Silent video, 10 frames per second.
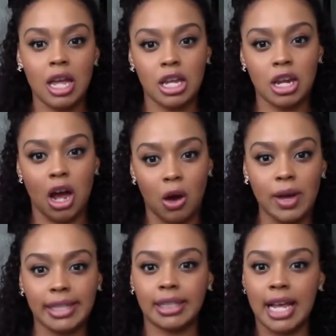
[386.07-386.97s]
You know,
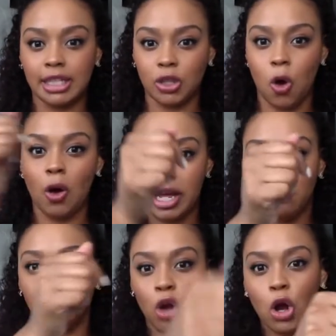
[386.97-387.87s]
it's on it
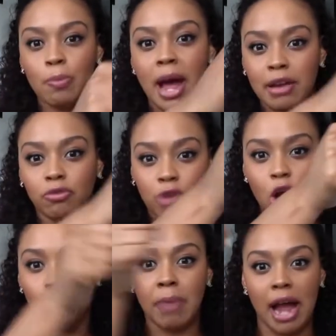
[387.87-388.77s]
row by
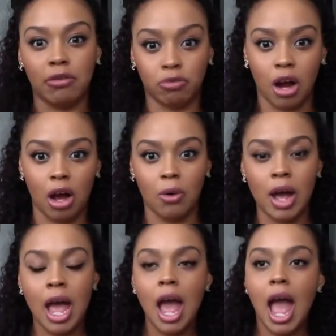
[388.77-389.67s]
row by row.
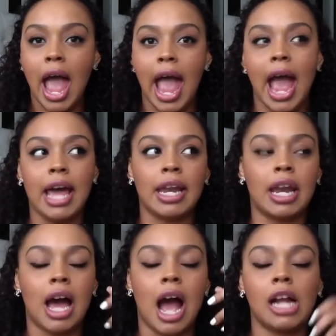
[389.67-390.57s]
And
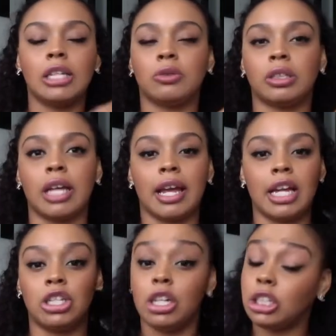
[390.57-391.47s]
I just was like,
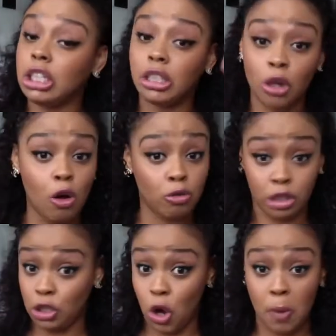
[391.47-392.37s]
and she told
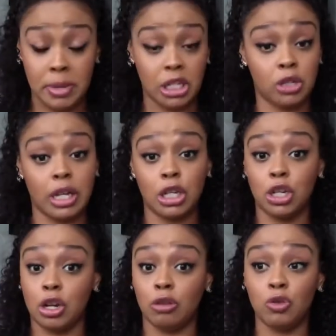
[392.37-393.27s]
me, she's like,
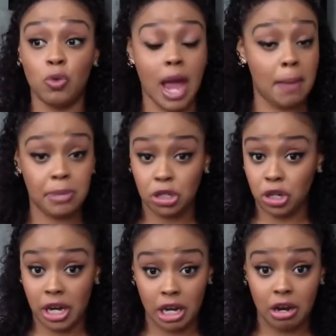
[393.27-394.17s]
you know, you can't put
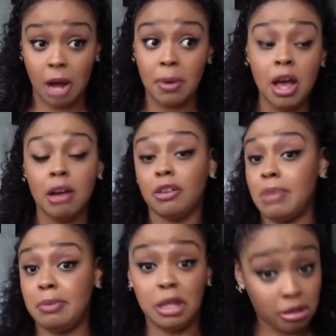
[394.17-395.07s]
your hair up for
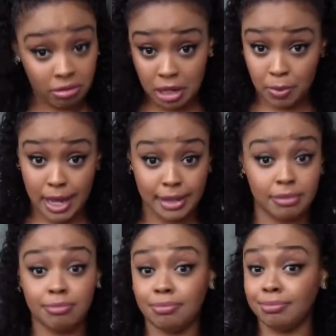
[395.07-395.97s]
maybe 3
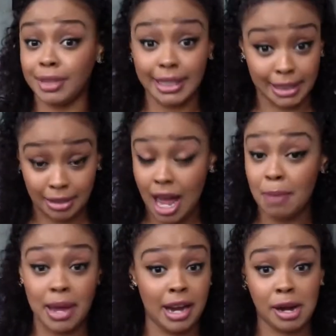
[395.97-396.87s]
weeks. Listen, I
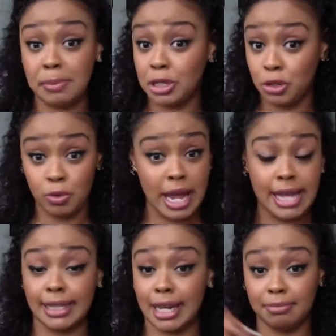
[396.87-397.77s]
have my hair up in 2
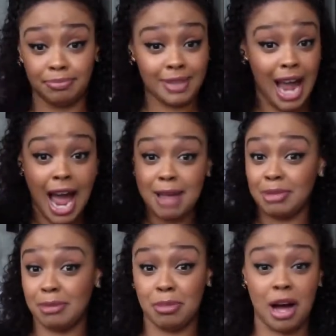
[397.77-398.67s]
days. Like, I
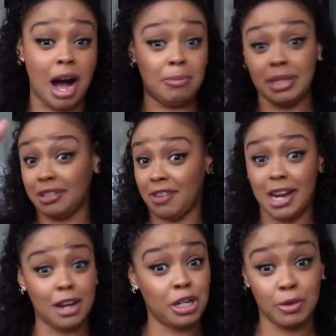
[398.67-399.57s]
am the bomb. It's fine.
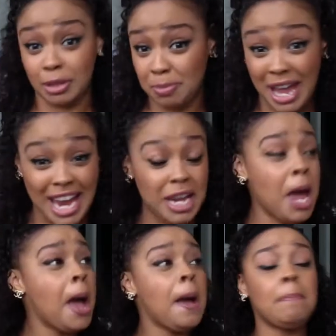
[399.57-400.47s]
I'll deal with the pain.
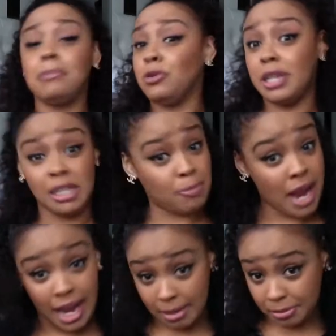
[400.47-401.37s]
Beauty is
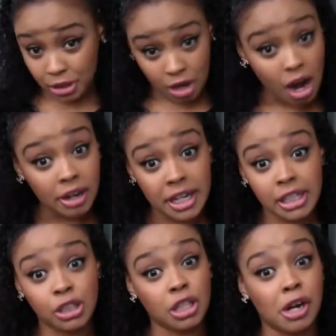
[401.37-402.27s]
pain. I'm sorry.
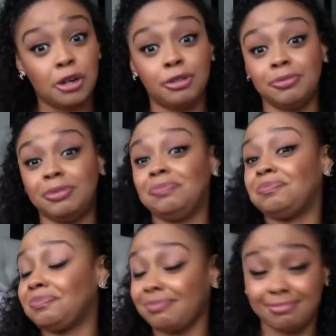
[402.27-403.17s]
So
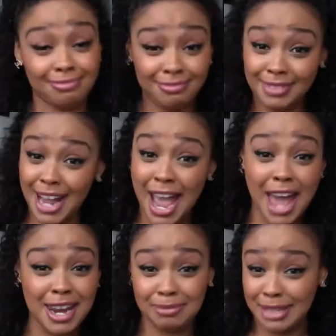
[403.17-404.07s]
I
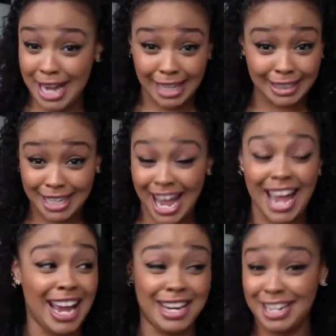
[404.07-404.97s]
had it up the next
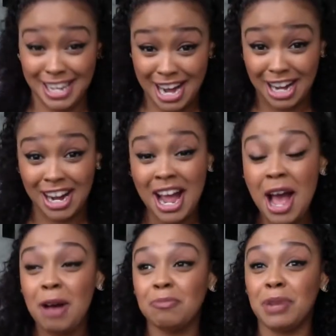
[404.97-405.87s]
day. I didn't care.
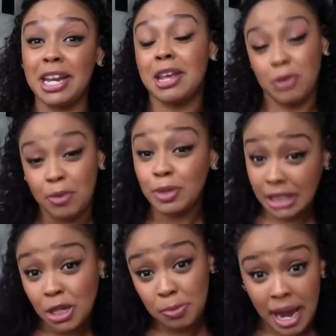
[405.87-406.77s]
But it was a
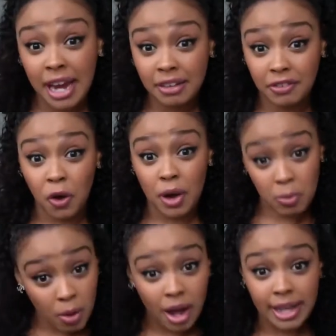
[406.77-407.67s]
little painful. It
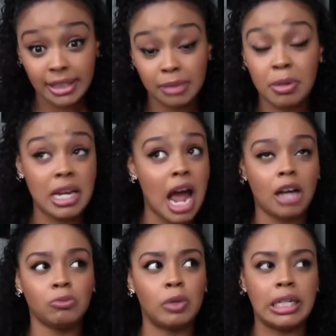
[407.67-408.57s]
was. But
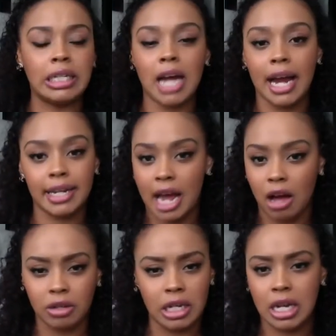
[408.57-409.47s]
now when it died
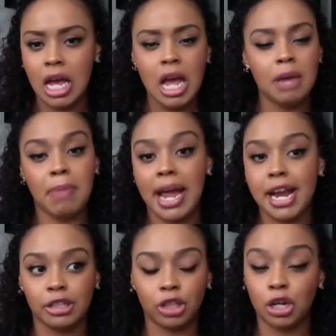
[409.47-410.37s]
down and my
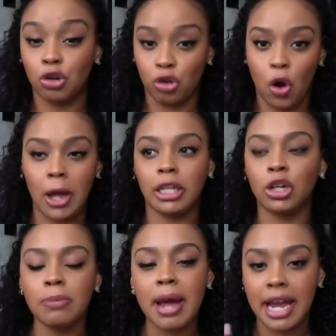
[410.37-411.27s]
hair started growing,
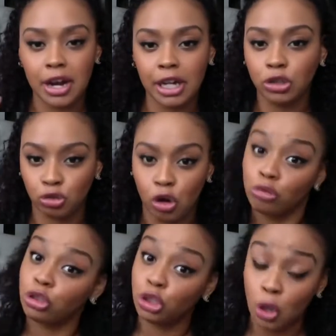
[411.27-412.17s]
literally my hair has
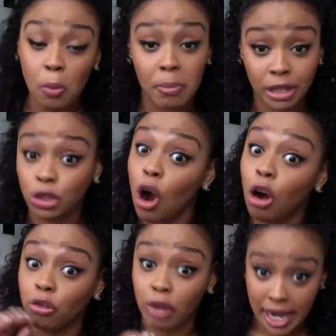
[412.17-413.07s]
grown so much
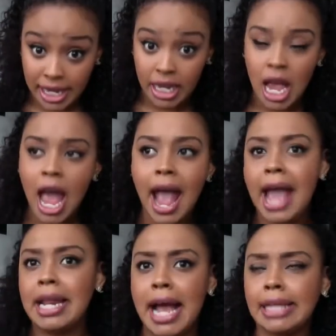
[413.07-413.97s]
already.
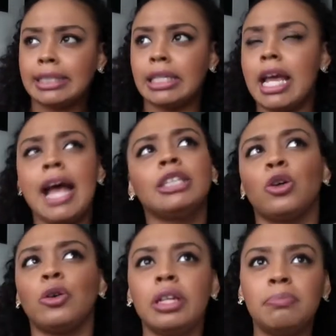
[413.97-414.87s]
And I've had
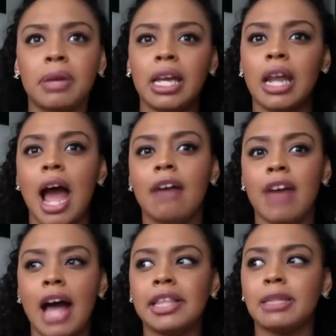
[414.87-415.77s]

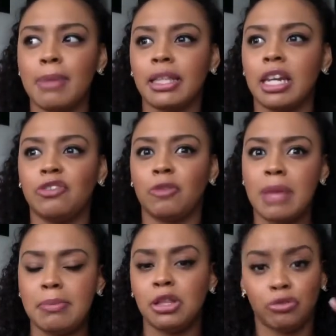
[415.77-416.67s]
this method in for
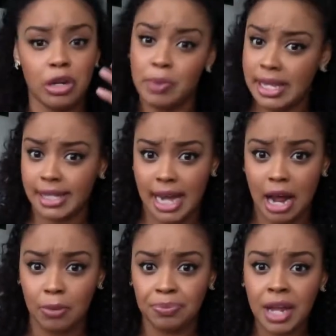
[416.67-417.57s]
maybe 3 weeks now.